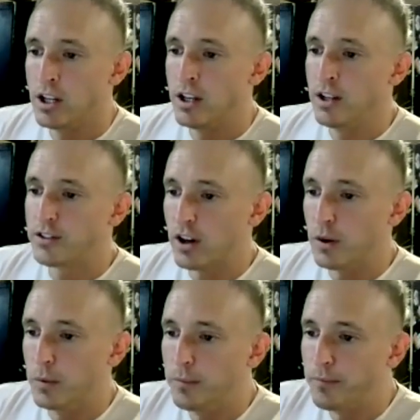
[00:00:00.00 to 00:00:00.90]

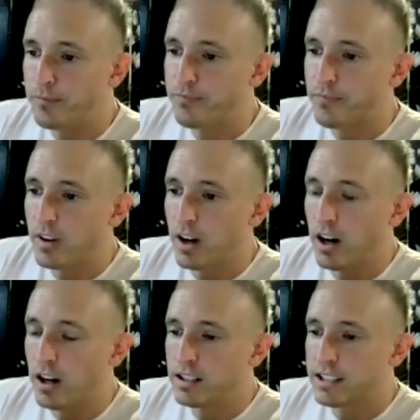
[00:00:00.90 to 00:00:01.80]
So
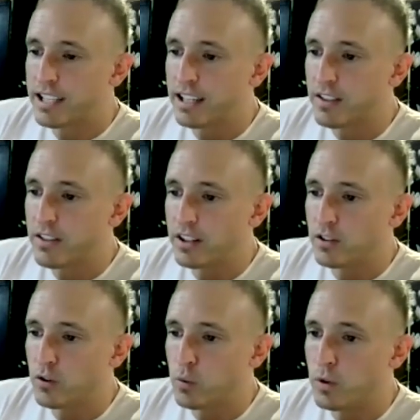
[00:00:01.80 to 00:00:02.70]
I'll kick things
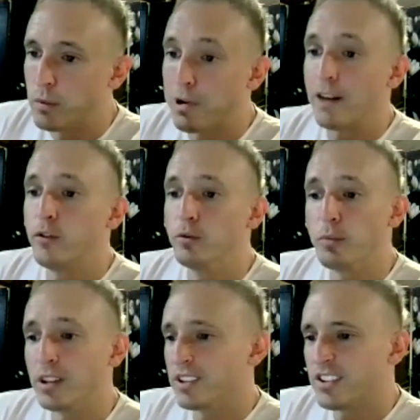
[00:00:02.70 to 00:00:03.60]
off with the platforms
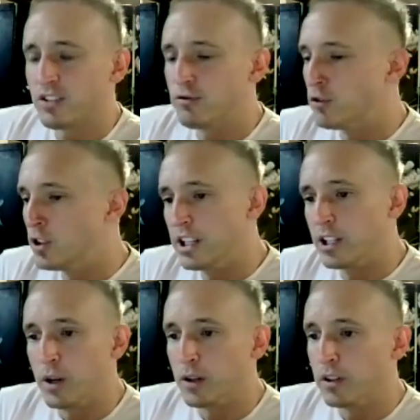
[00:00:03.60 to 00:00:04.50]
because that's a really
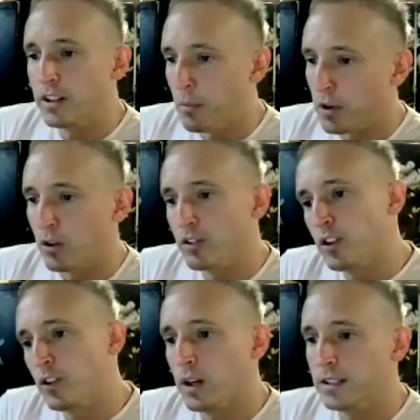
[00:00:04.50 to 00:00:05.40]
quick one, and then we'll go on
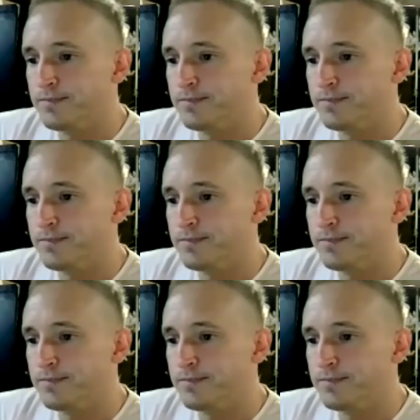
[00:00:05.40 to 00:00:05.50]
software.